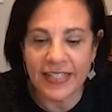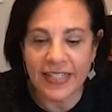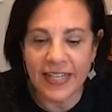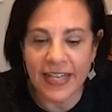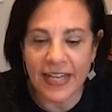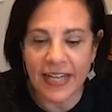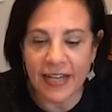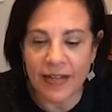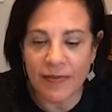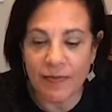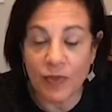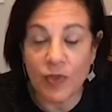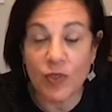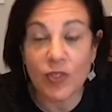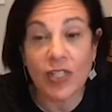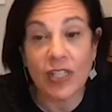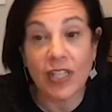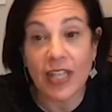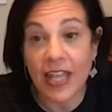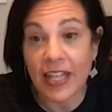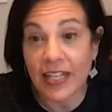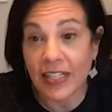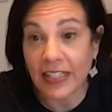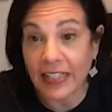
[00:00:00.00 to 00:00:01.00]
and there's
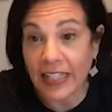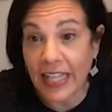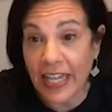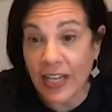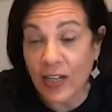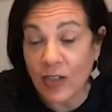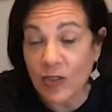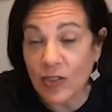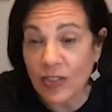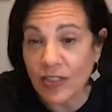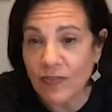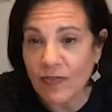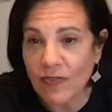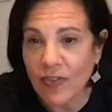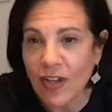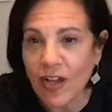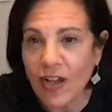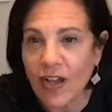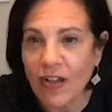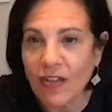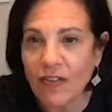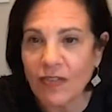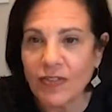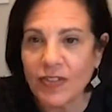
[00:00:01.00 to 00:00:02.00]
a lot of layers
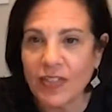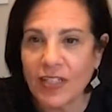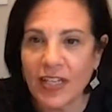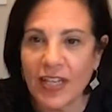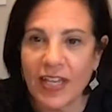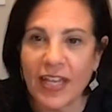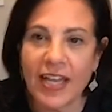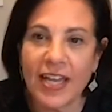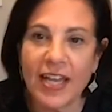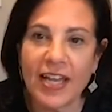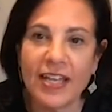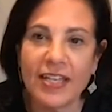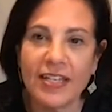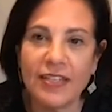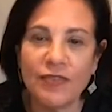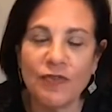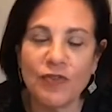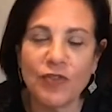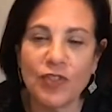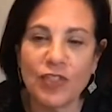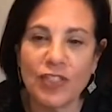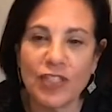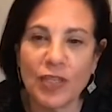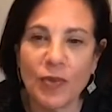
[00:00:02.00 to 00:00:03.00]
involved. And
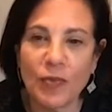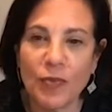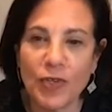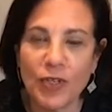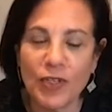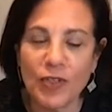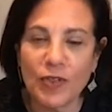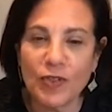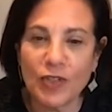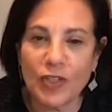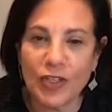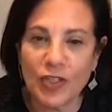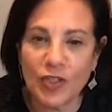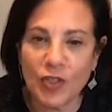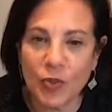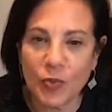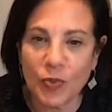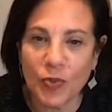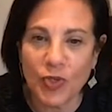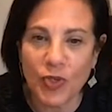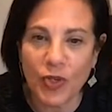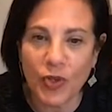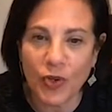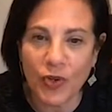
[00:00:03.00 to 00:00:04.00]
for someone who's
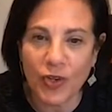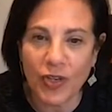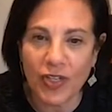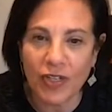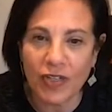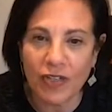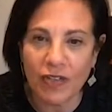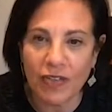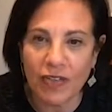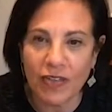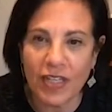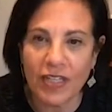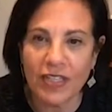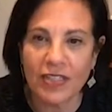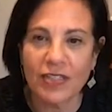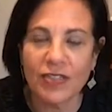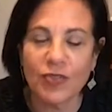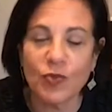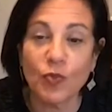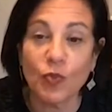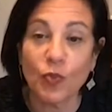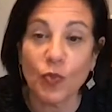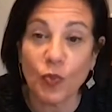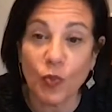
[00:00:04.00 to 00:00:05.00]
entrepreneurial,
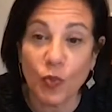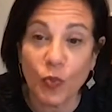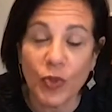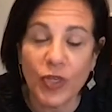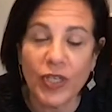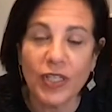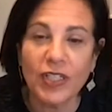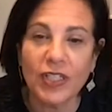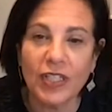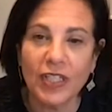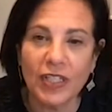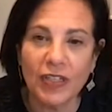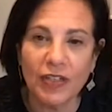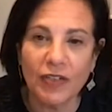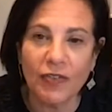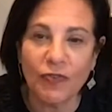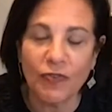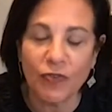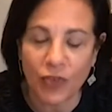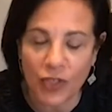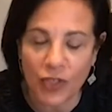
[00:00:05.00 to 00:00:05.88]
that's really